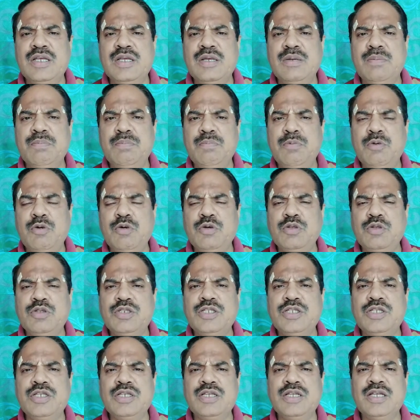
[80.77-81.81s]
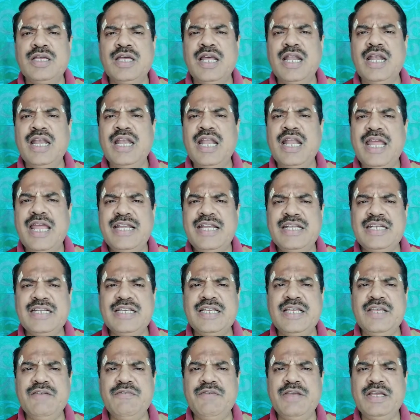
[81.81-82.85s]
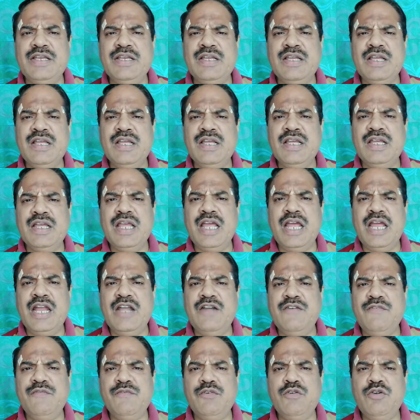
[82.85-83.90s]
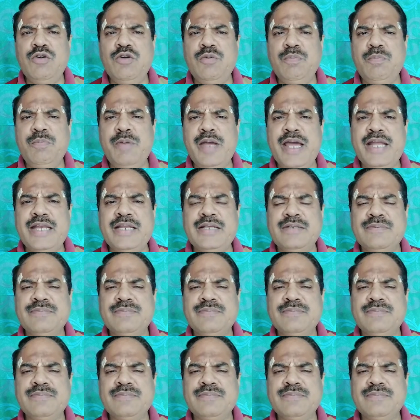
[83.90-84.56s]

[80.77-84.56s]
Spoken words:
both light giving and fruit bearing.